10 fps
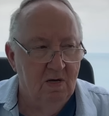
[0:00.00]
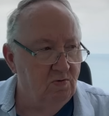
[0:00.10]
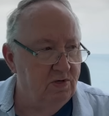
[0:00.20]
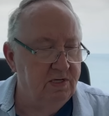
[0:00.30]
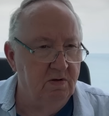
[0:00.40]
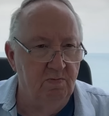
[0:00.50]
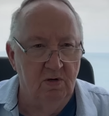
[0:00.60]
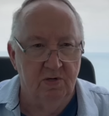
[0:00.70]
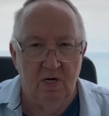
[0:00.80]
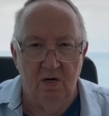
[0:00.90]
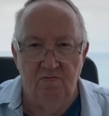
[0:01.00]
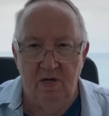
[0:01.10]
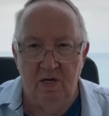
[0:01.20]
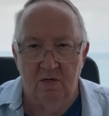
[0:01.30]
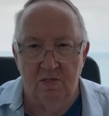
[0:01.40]
We see military
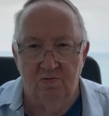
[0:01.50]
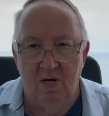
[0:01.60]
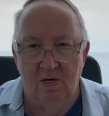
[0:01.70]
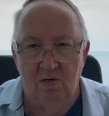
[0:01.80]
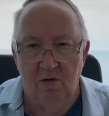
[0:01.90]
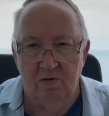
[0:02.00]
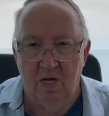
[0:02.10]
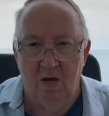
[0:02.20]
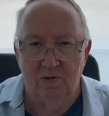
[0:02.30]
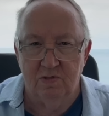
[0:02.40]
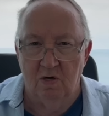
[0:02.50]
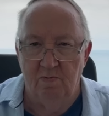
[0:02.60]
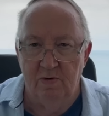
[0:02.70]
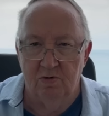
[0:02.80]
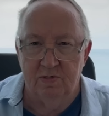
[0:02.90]
vehicles around here all the time. I saw a
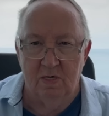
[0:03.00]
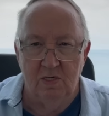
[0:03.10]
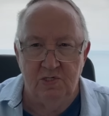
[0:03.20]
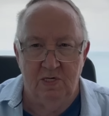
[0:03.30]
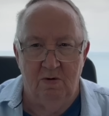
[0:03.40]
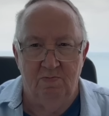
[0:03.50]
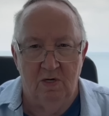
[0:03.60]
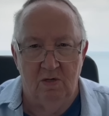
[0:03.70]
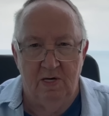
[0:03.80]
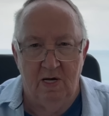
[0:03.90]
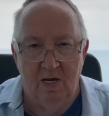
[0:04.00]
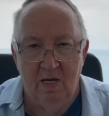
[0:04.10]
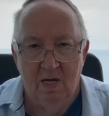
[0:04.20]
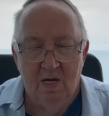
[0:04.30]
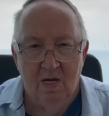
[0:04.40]
military ship the other day
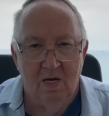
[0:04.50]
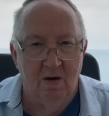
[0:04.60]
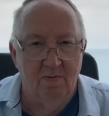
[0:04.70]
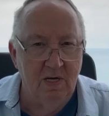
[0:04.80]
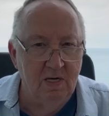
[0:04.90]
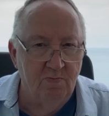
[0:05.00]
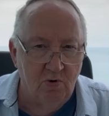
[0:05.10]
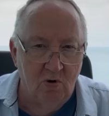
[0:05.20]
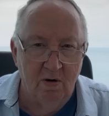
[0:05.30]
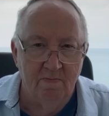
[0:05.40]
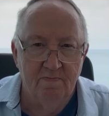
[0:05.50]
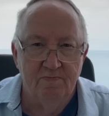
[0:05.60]
coming into port.